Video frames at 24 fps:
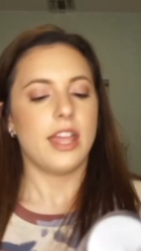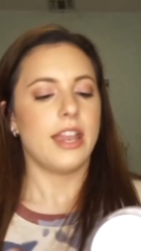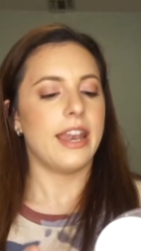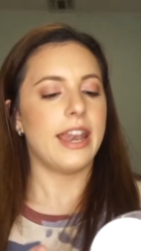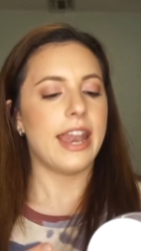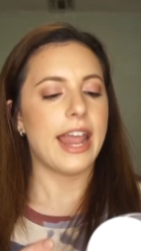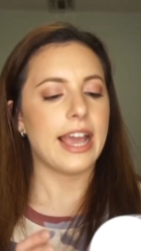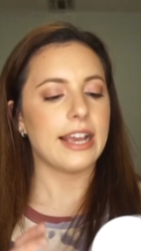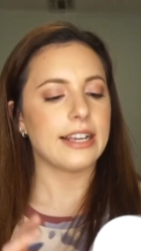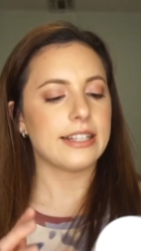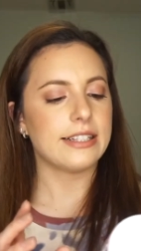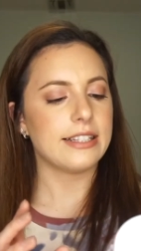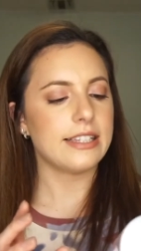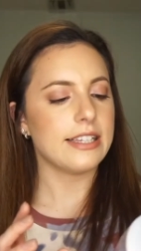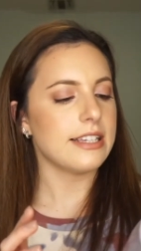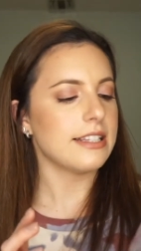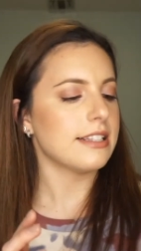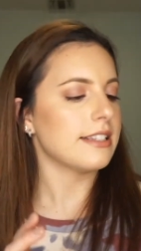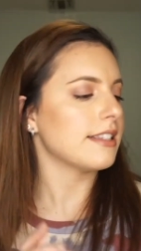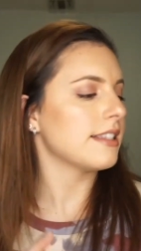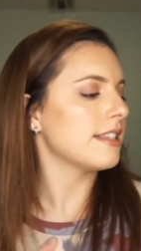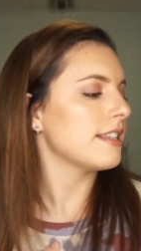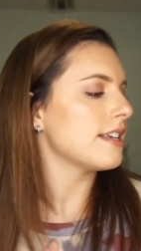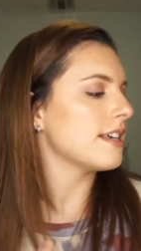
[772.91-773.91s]
Next
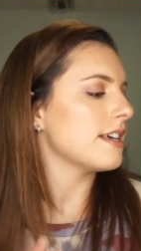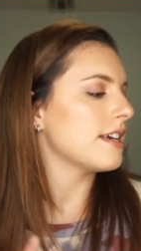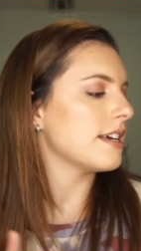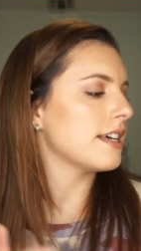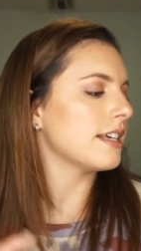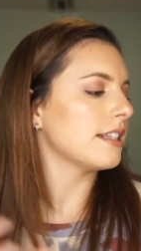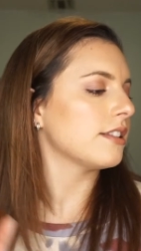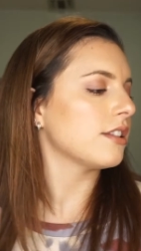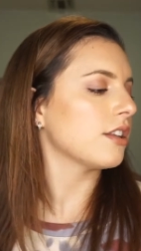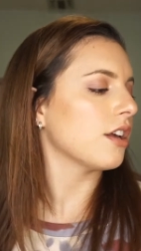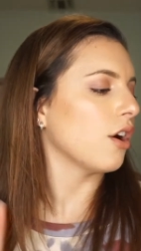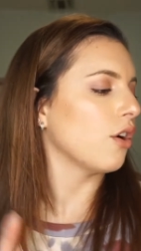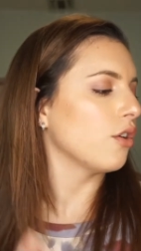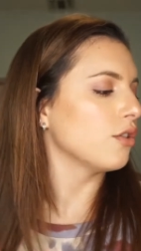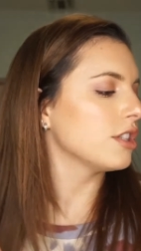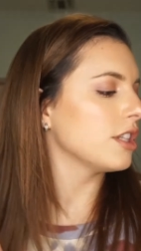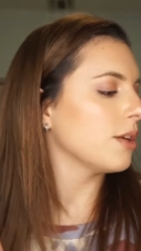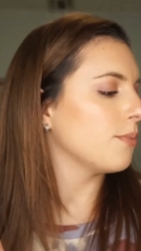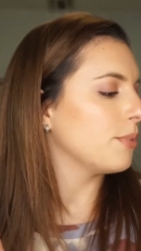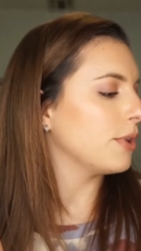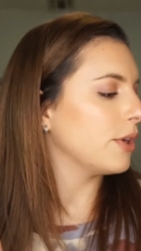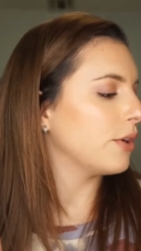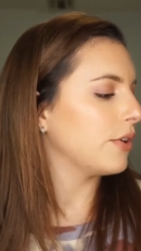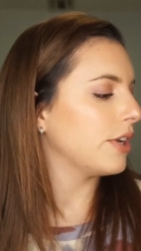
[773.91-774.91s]
is this
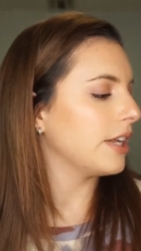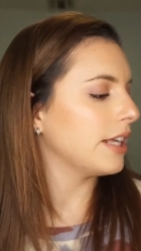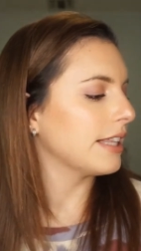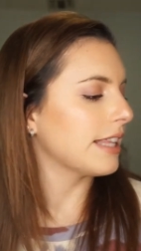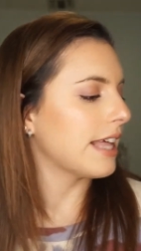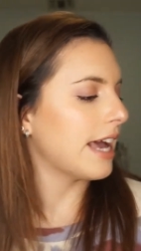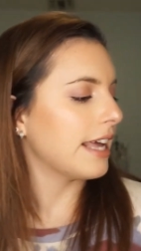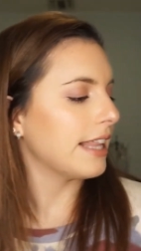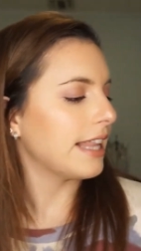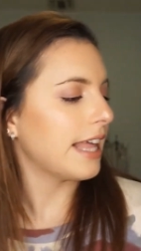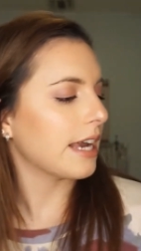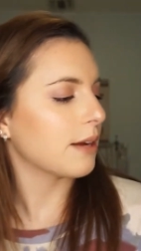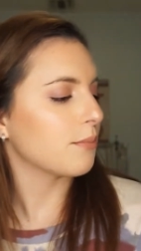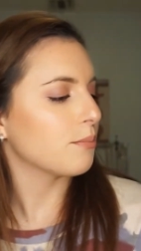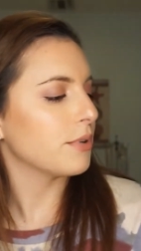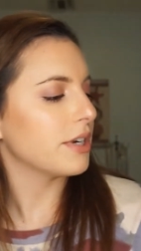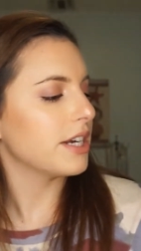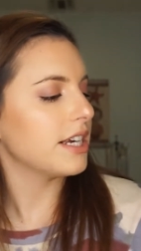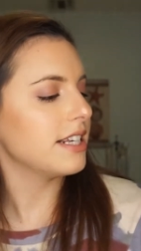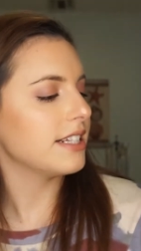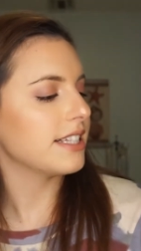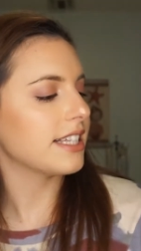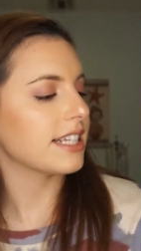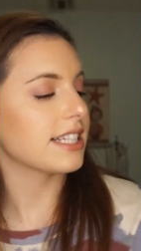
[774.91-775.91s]
Ulta Beauty Lilac
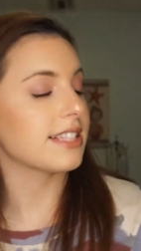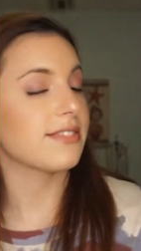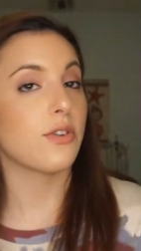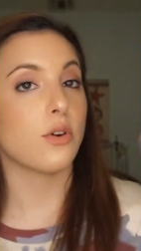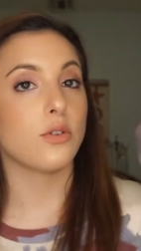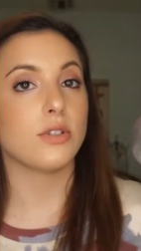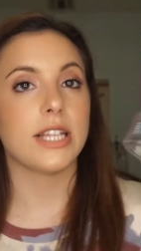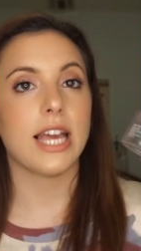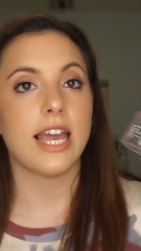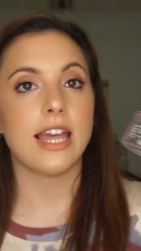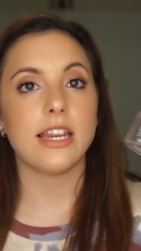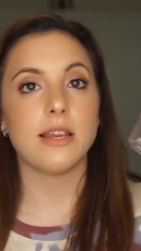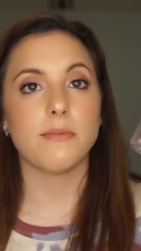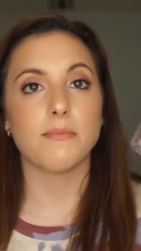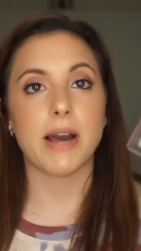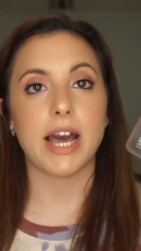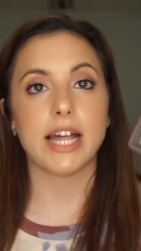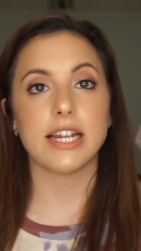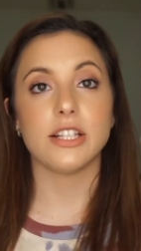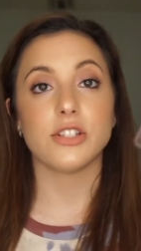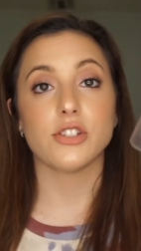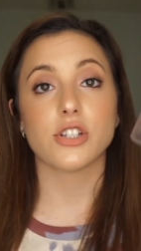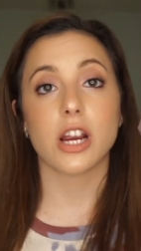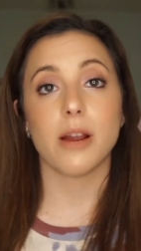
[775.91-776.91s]
Breeze Exfoliating
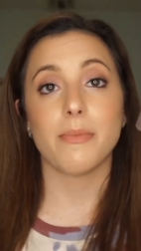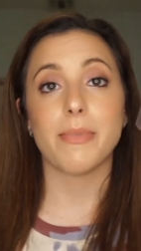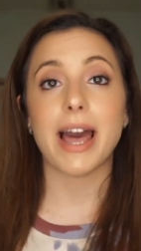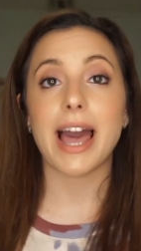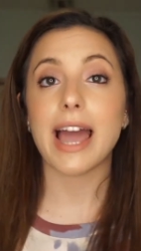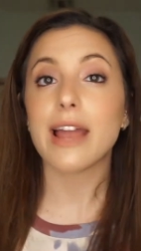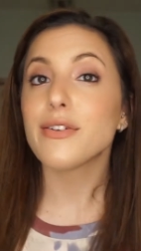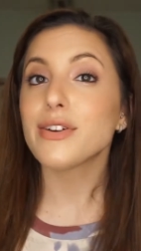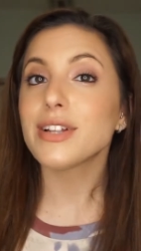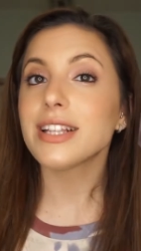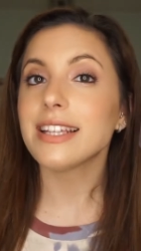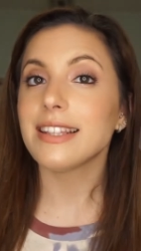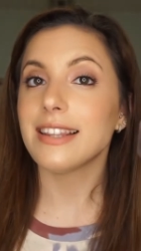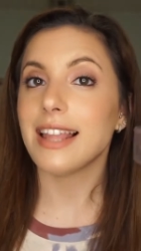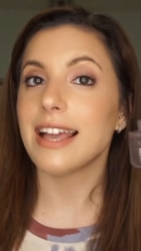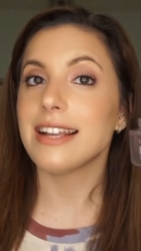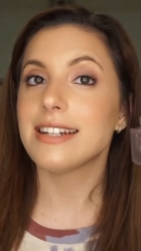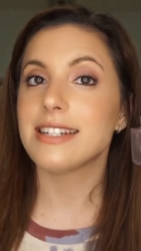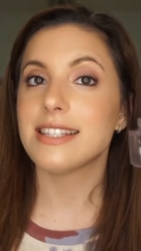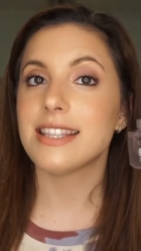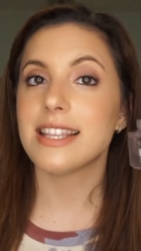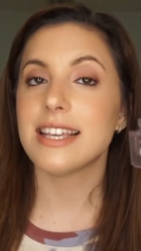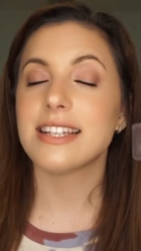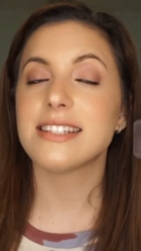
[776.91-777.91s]
Body Scrub. I really
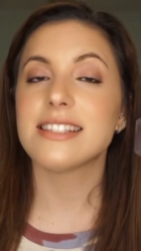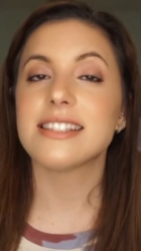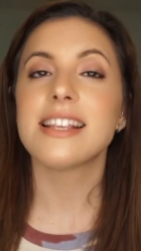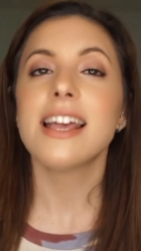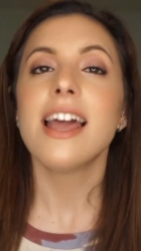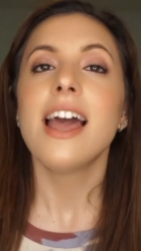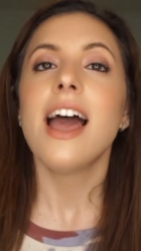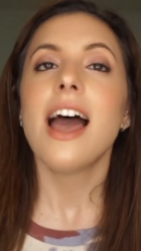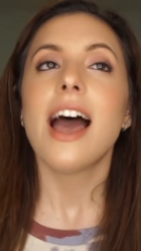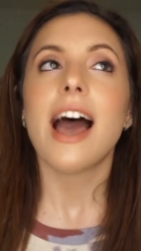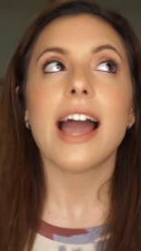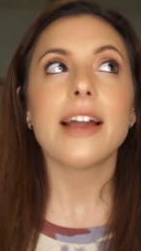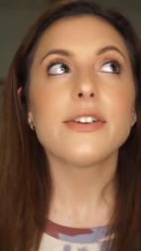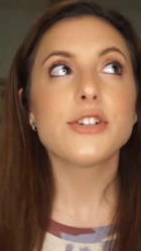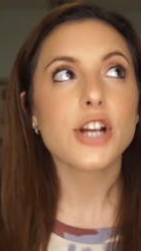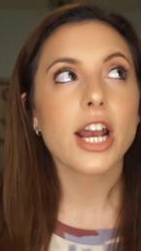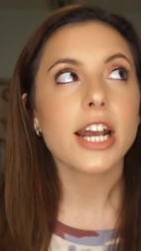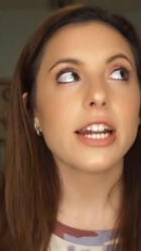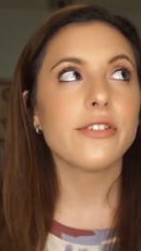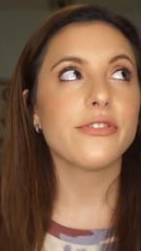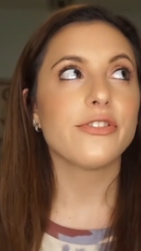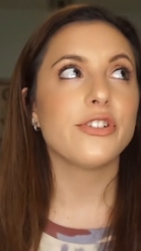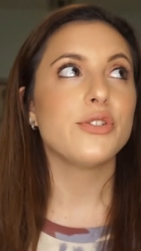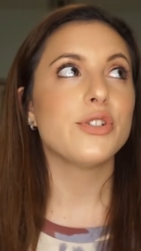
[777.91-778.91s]
liked this. I
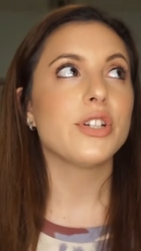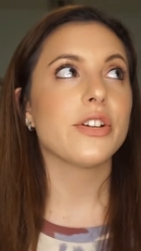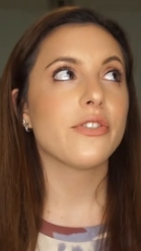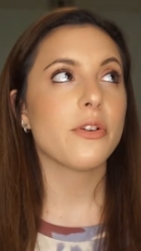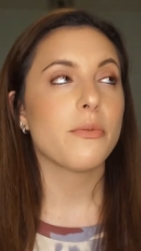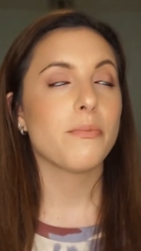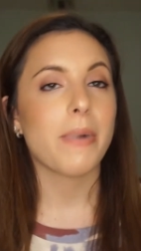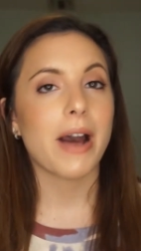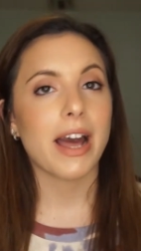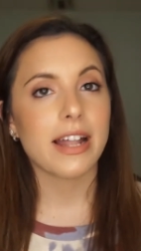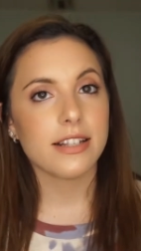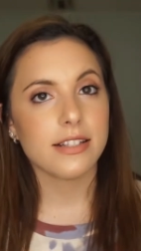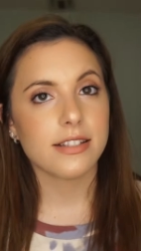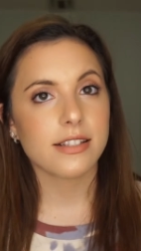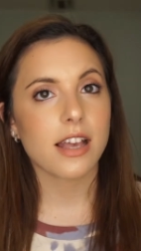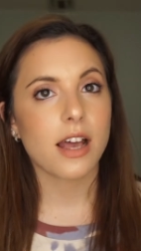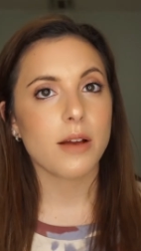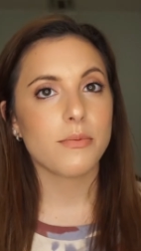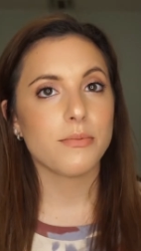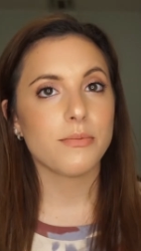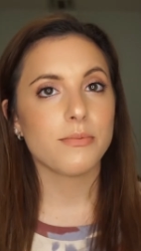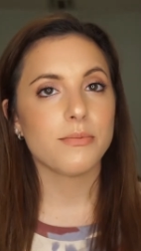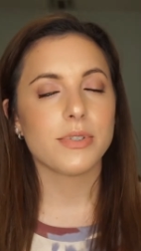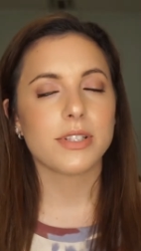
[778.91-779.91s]
tried a few different body
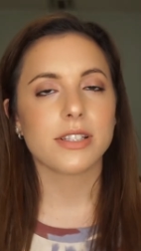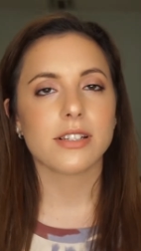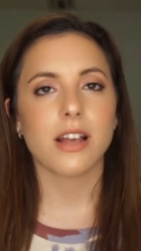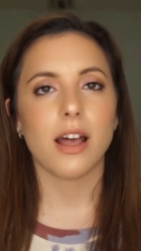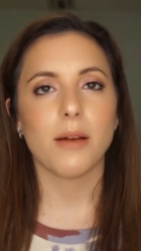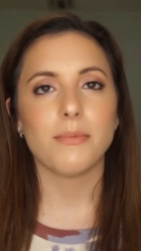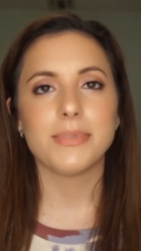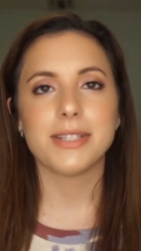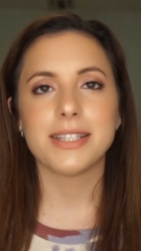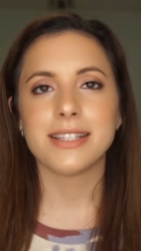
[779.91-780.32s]
scrub scrubs.